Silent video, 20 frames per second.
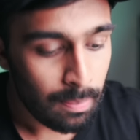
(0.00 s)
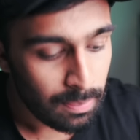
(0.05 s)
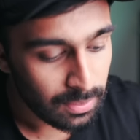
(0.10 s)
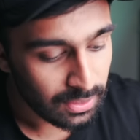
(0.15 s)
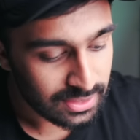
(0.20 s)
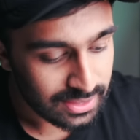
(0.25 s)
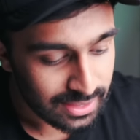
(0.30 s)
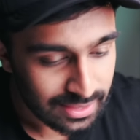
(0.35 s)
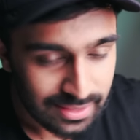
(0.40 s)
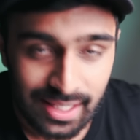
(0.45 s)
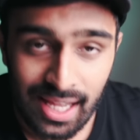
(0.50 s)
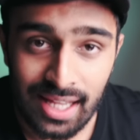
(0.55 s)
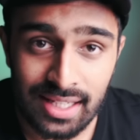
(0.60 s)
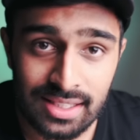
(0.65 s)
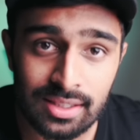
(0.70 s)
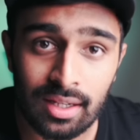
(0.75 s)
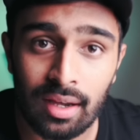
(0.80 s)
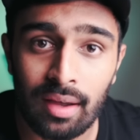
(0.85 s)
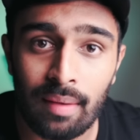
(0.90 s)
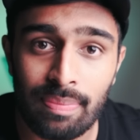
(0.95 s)
because at that
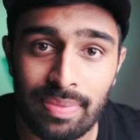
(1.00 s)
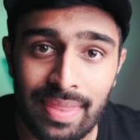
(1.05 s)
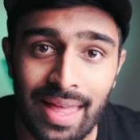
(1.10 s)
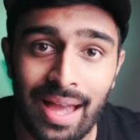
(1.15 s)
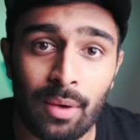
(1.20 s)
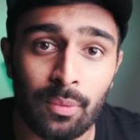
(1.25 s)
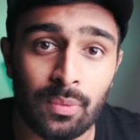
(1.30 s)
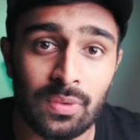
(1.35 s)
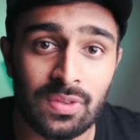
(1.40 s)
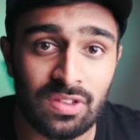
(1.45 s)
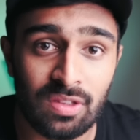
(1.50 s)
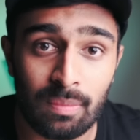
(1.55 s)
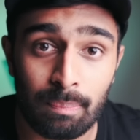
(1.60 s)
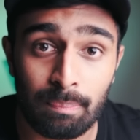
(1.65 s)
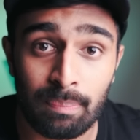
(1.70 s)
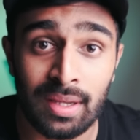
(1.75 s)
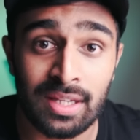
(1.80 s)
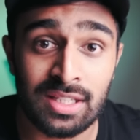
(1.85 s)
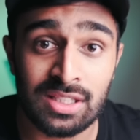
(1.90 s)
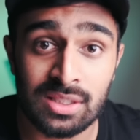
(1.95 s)
time, that was the
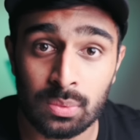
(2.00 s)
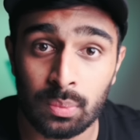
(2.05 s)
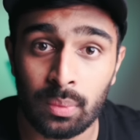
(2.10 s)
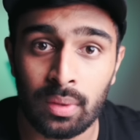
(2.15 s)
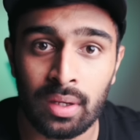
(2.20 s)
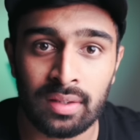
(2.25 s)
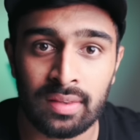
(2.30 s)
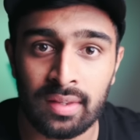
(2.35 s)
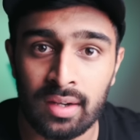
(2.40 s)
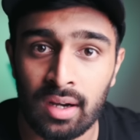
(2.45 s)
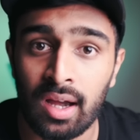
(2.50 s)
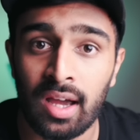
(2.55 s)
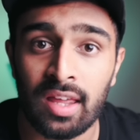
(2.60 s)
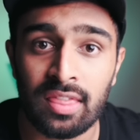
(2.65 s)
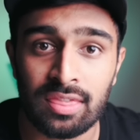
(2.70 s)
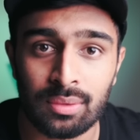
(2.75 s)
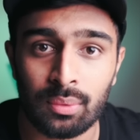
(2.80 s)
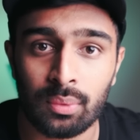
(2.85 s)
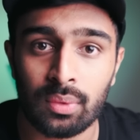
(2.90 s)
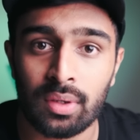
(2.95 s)
best way that I
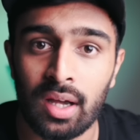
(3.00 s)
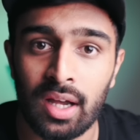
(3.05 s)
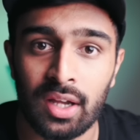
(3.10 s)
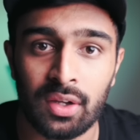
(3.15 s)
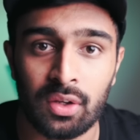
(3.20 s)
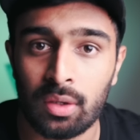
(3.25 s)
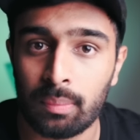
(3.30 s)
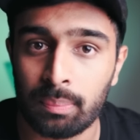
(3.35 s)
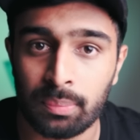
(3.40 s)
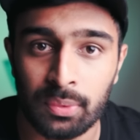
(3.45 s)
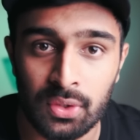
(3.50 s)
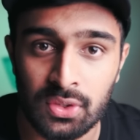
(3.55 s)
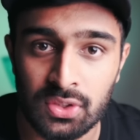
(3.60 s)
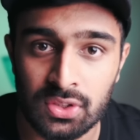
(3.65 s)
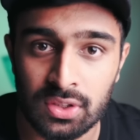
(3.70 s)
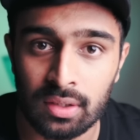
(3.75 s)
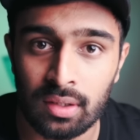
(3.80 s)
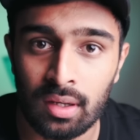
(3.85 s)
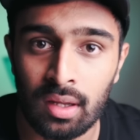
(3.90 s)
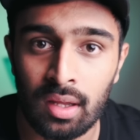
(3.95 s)
thought I could approach it.